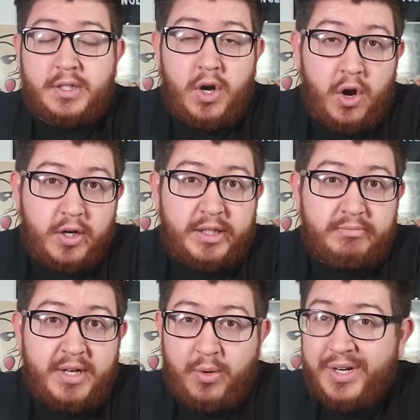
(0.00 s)
Cara.
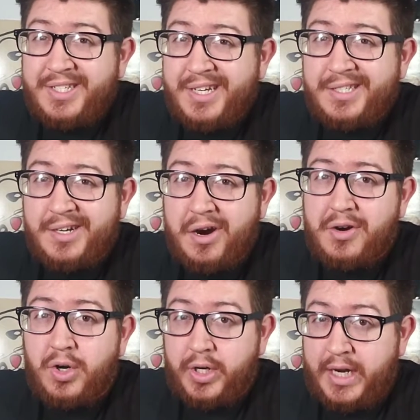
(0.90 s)
I want to say it's
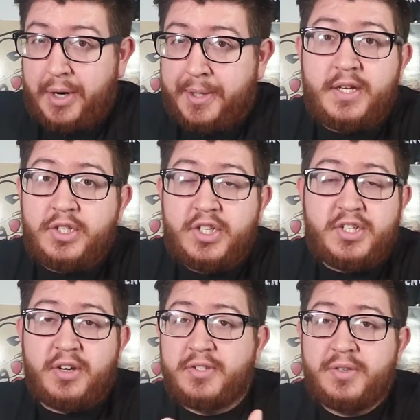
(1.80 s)
Cara or Cara.
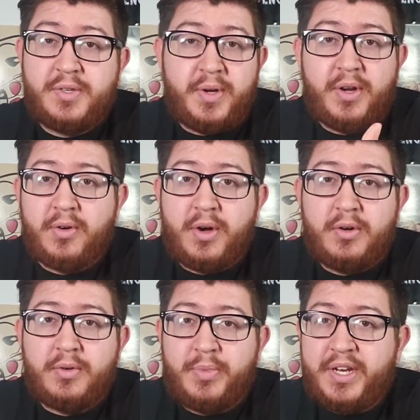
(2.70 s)
She's also doing her
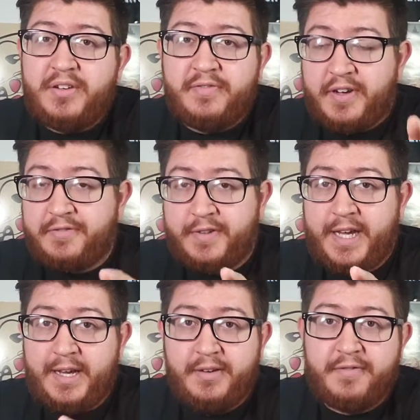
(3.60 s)
own bit of
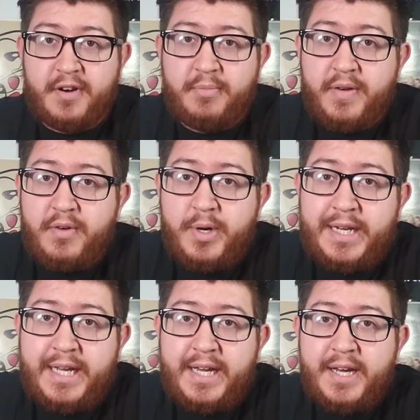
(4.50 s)
fleeing from
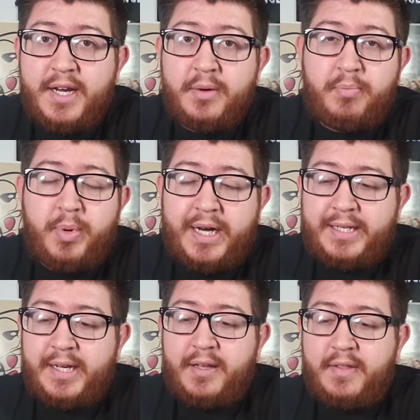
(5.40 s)
everybody,
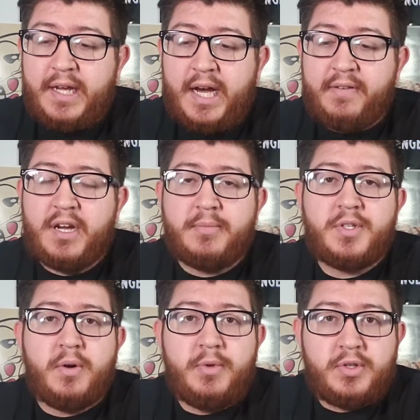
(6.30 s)
but they kind of come
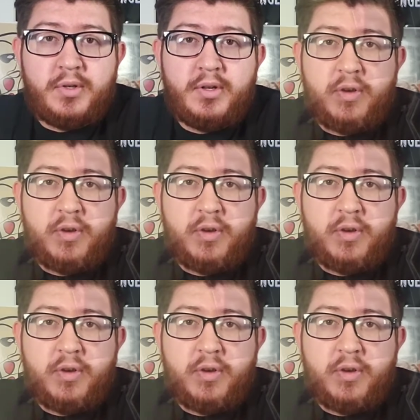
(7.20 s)
to a mutual